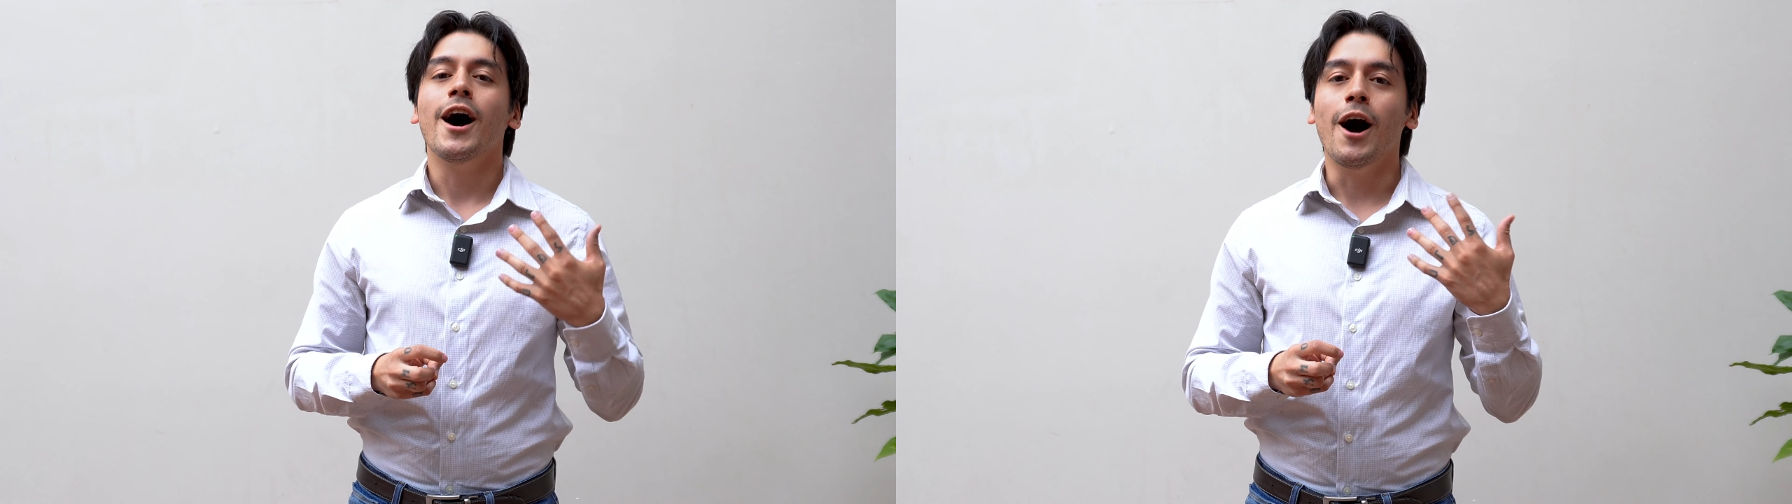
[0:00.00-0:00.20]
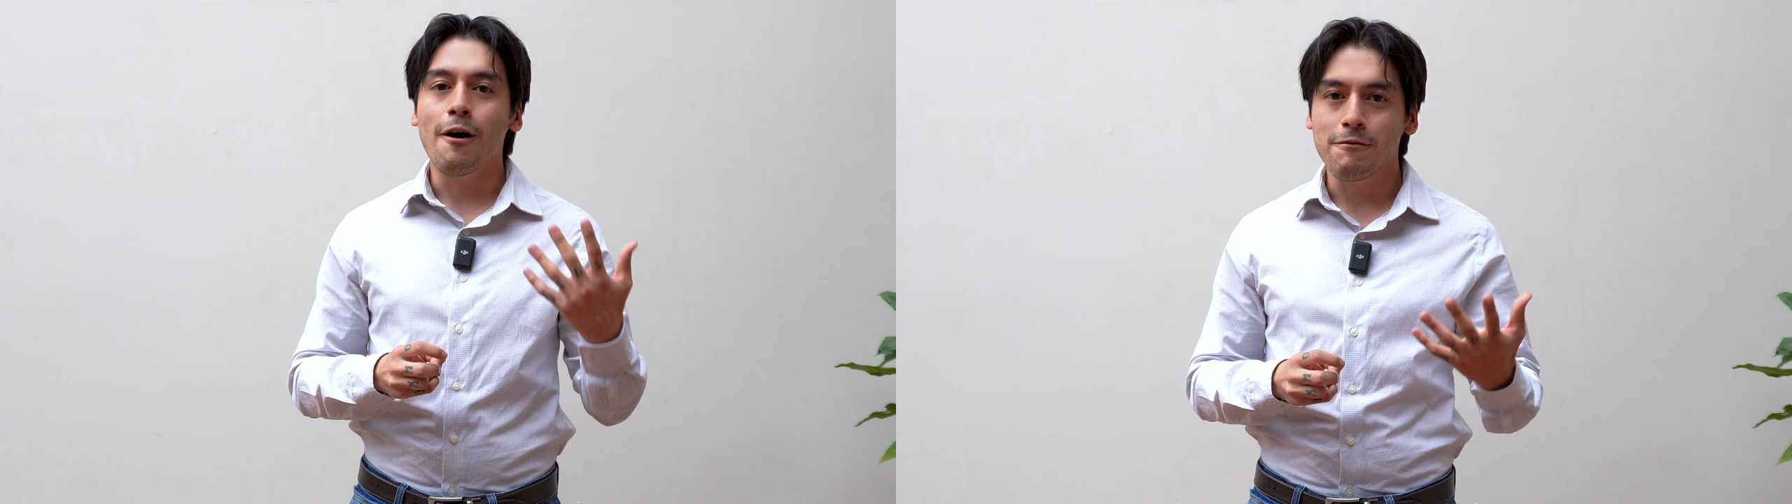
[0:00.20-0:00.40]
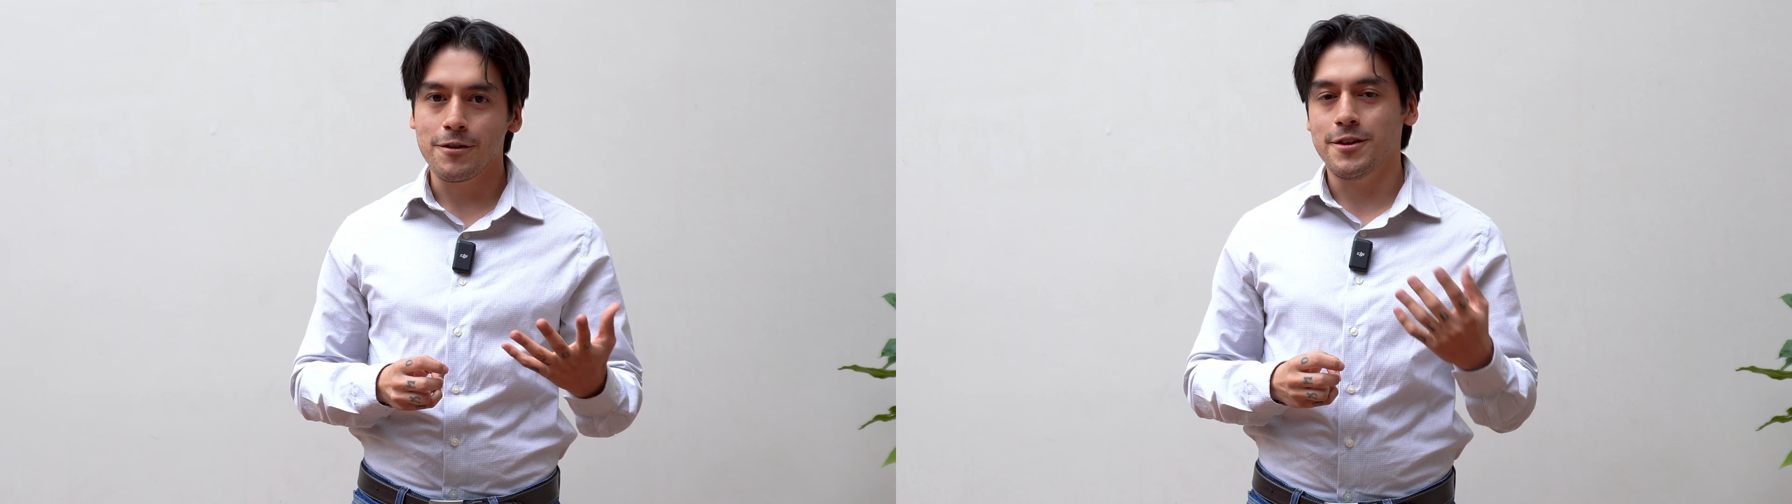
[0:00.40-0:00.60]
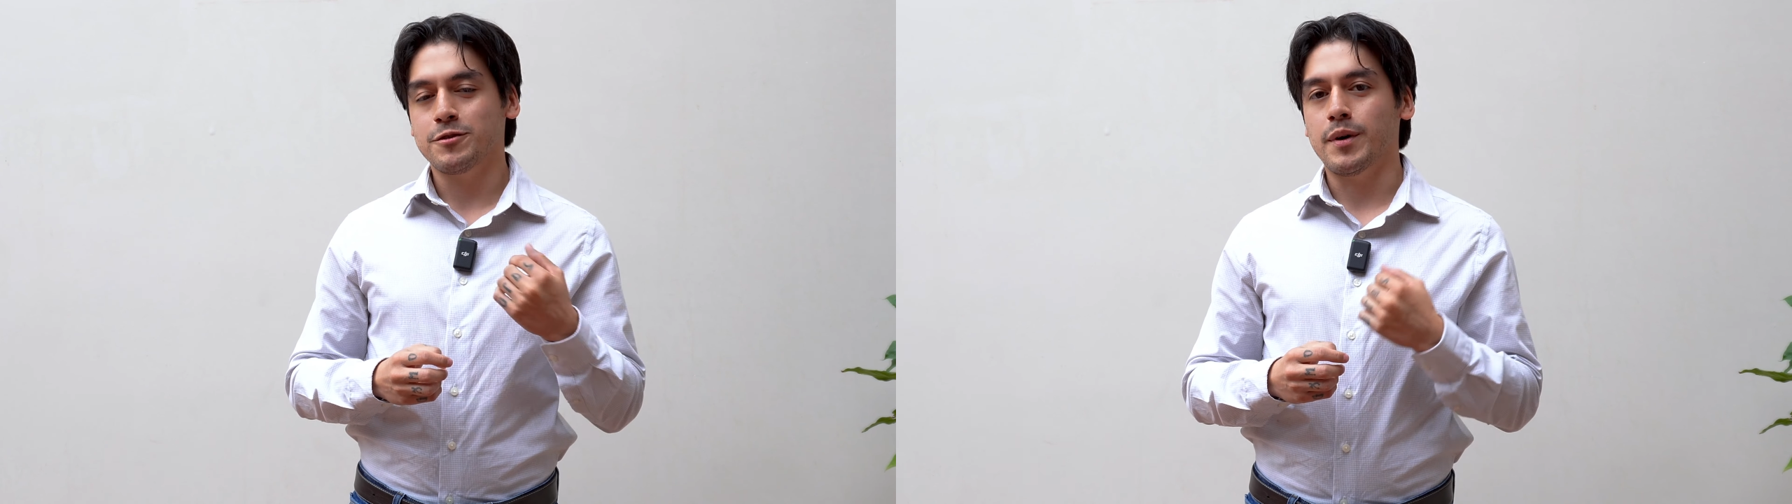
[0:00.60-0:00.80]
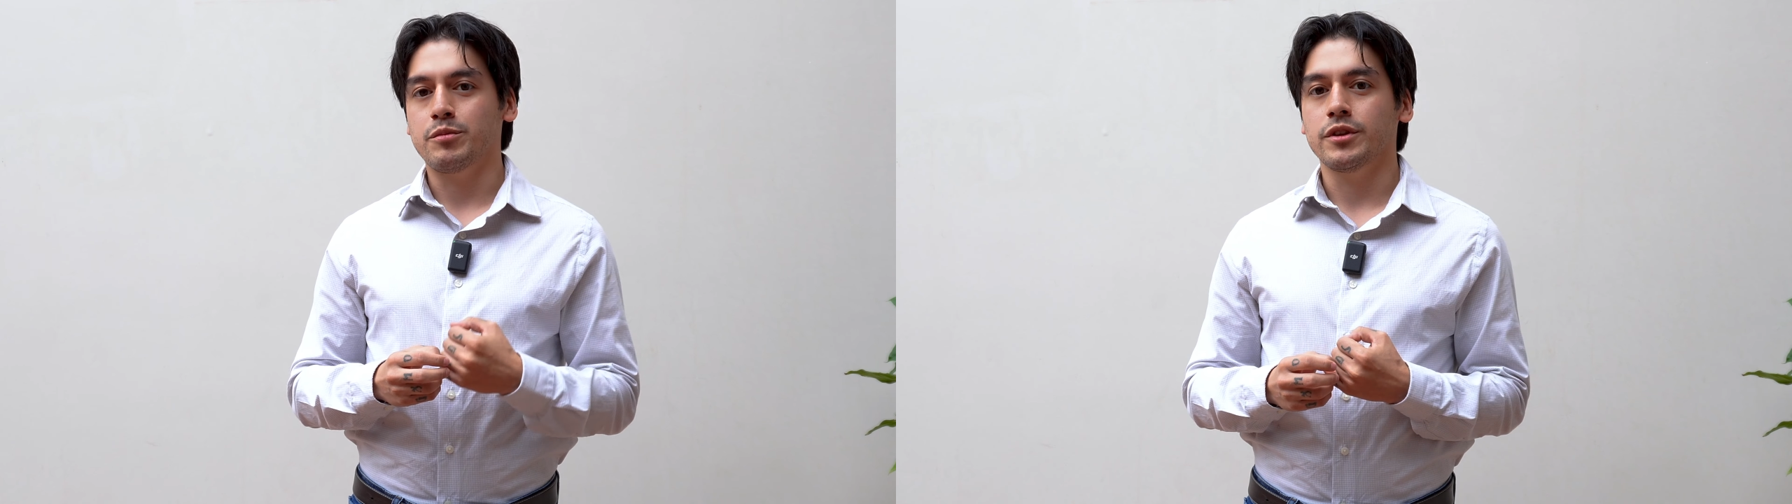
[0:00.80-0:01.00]
of
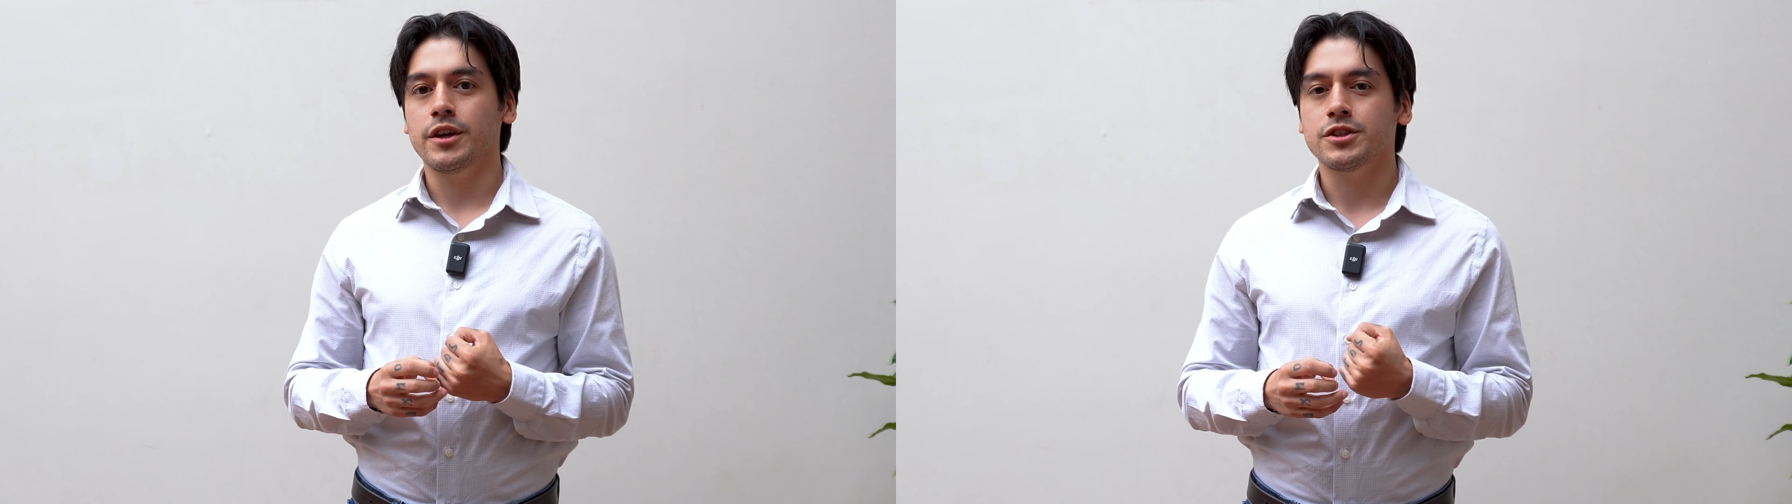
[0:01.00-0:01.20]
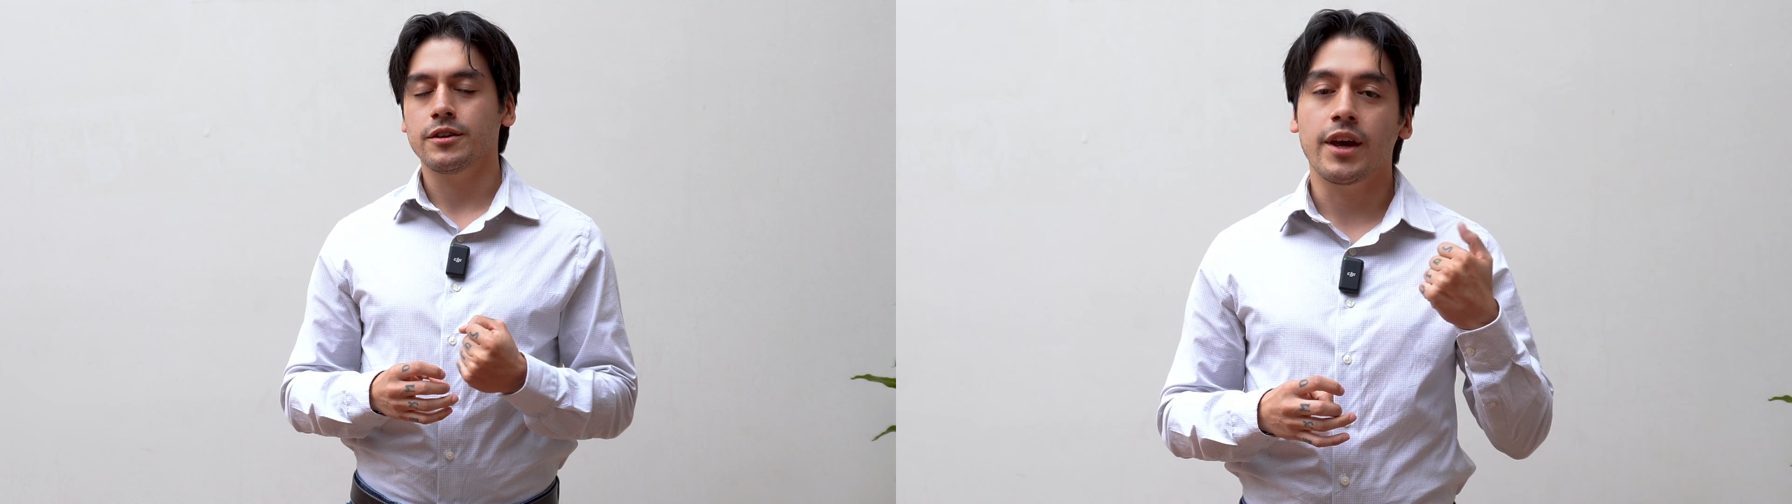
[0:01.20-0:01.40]
this population.